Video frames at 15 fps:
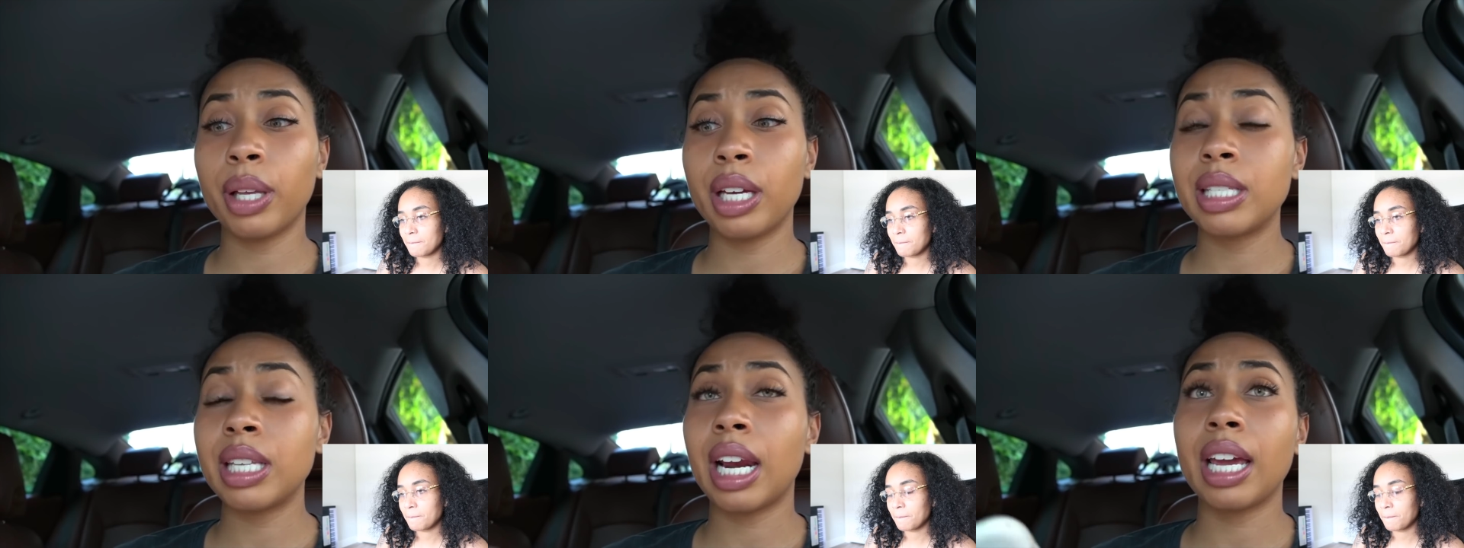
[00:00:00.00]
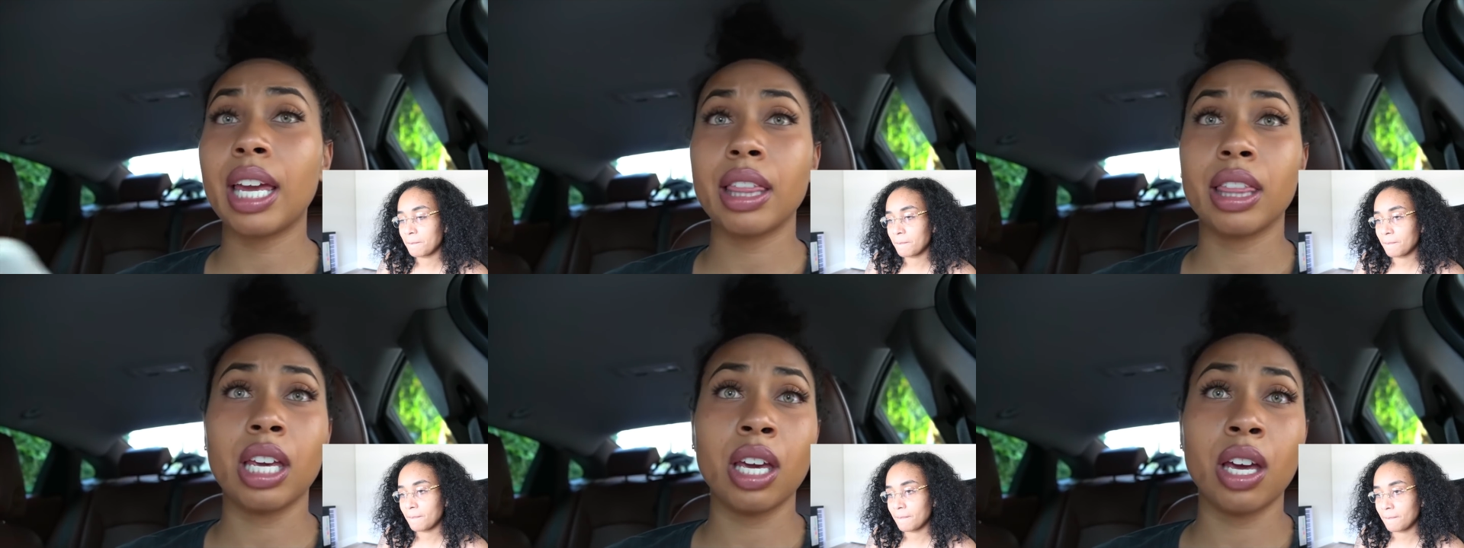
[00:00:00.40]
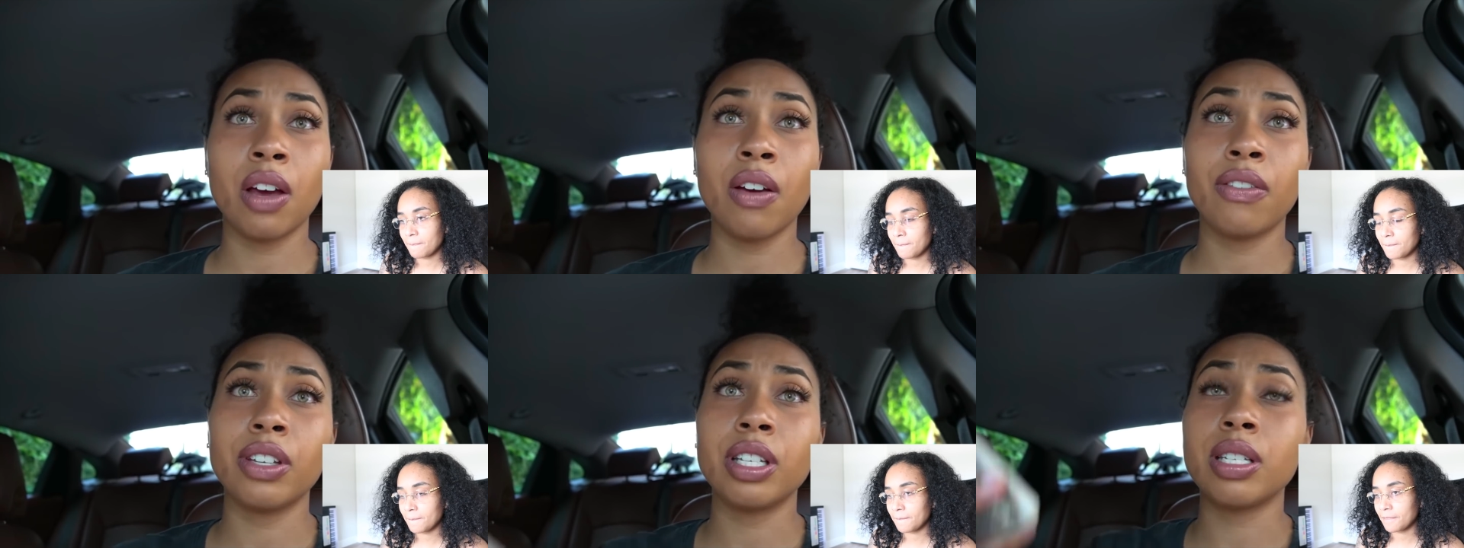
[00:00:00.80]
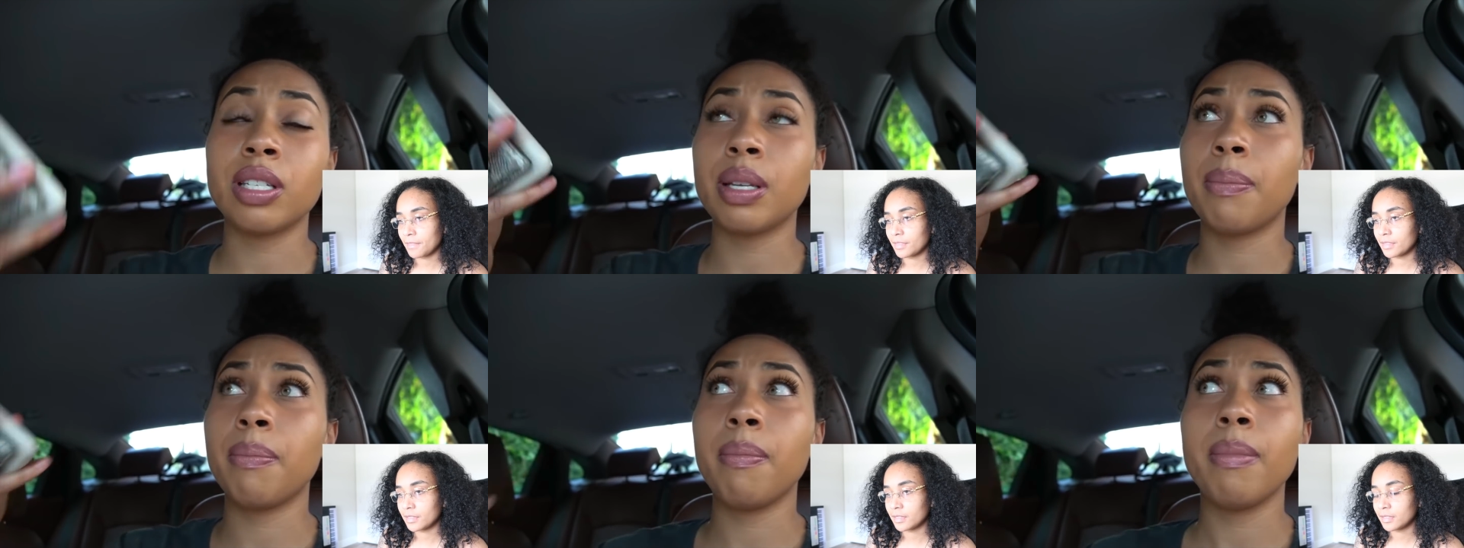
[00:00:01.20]
Speaker 1: place that I can think of
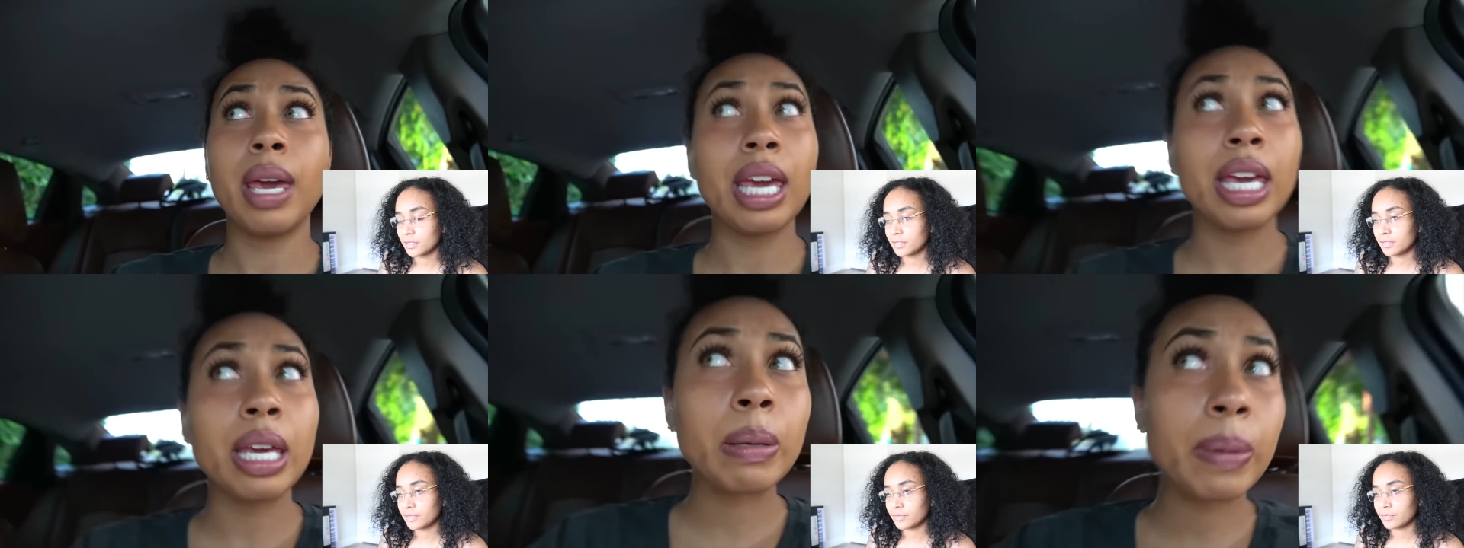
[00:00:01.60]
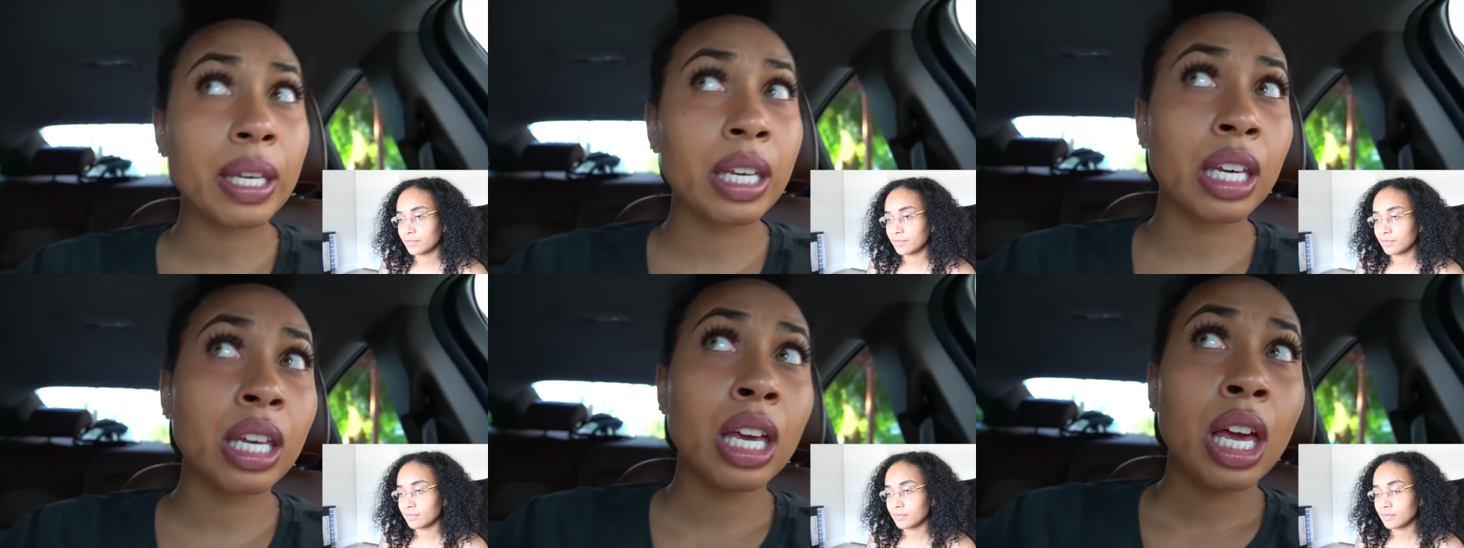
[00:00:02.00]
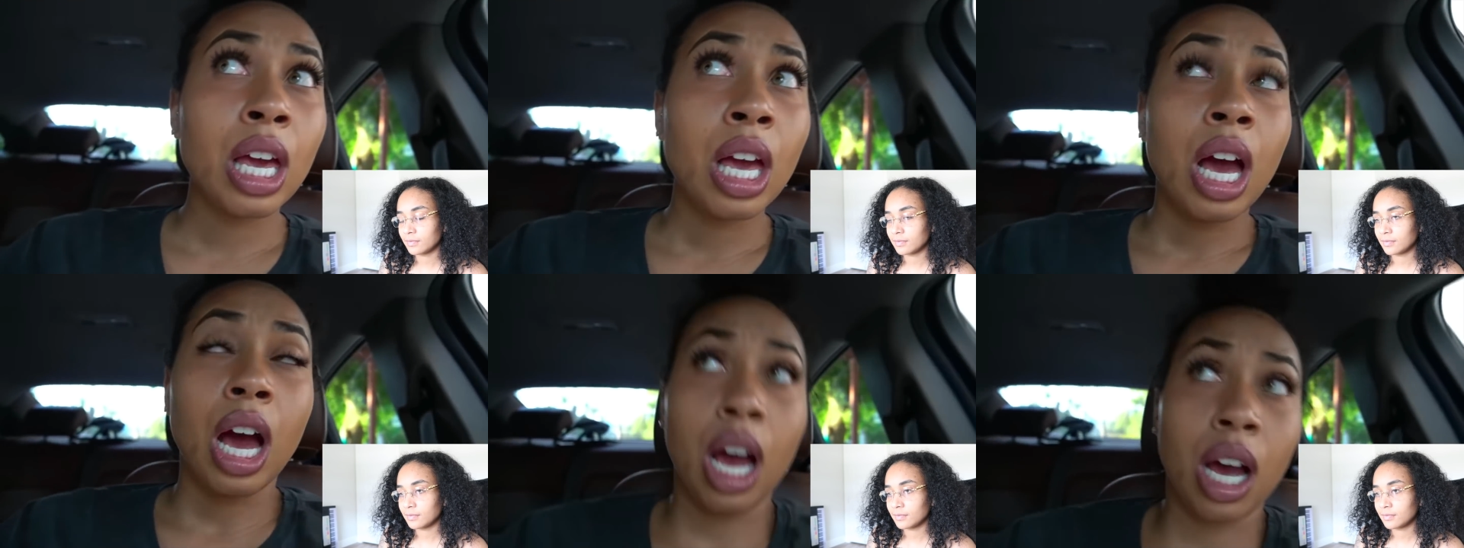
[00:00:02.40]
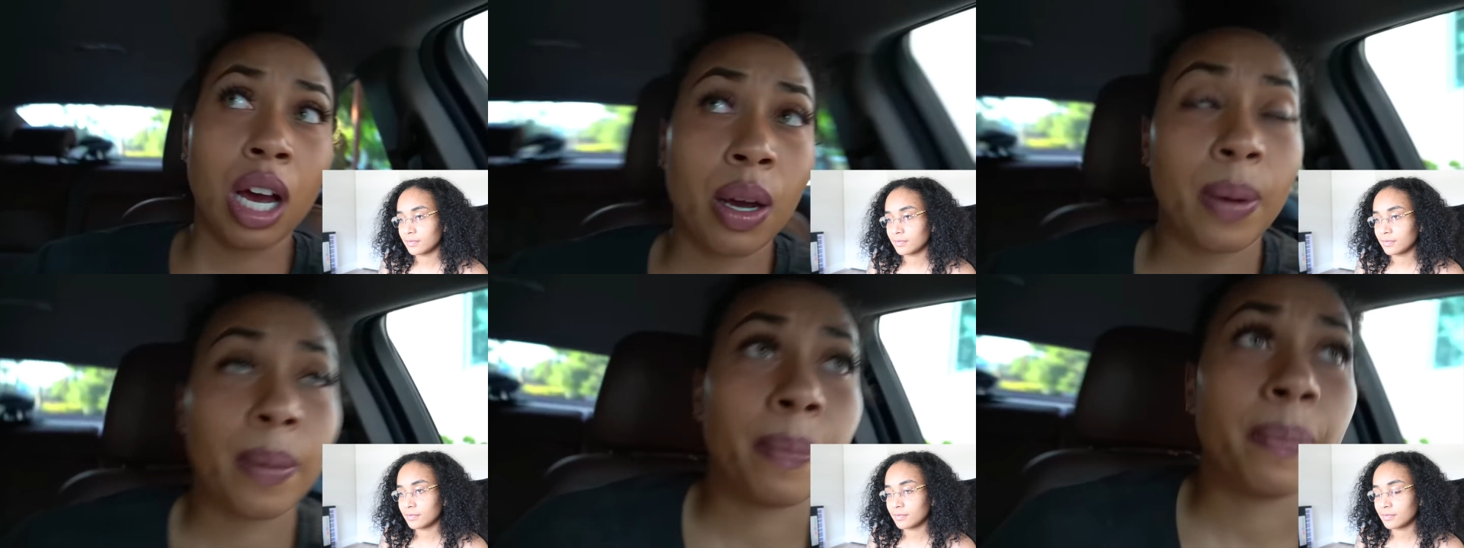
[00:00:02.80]
is maybe,
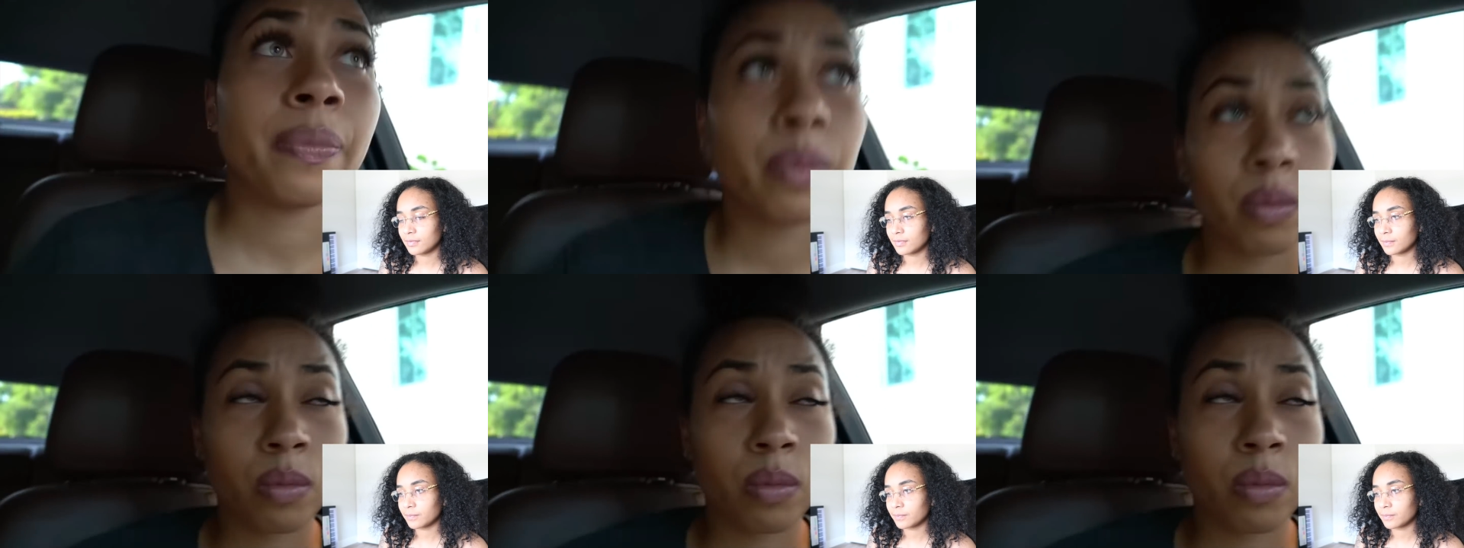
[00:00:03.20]
um,